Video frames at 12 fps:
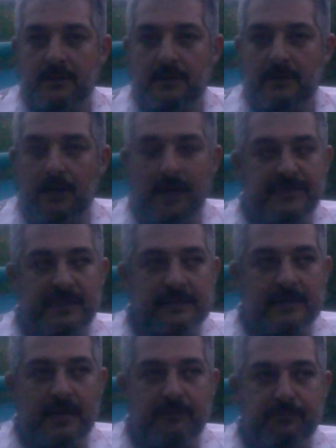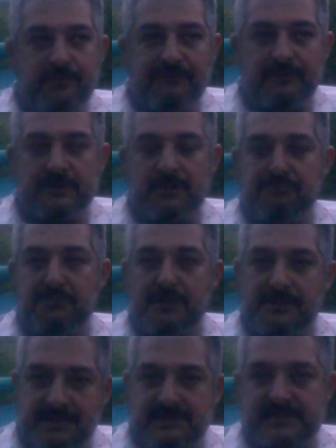i think they prefer their
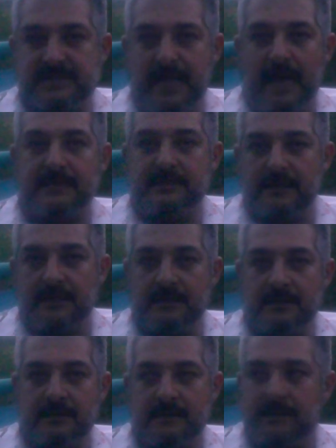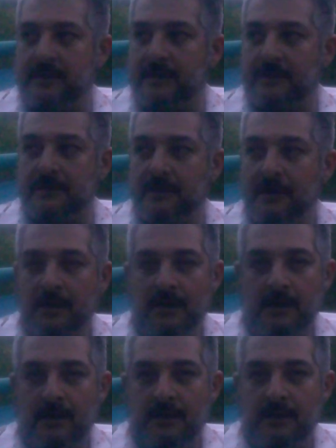buildings standing than
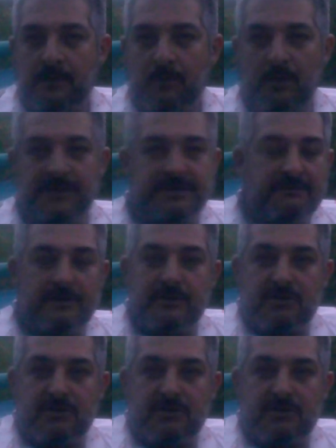whatever your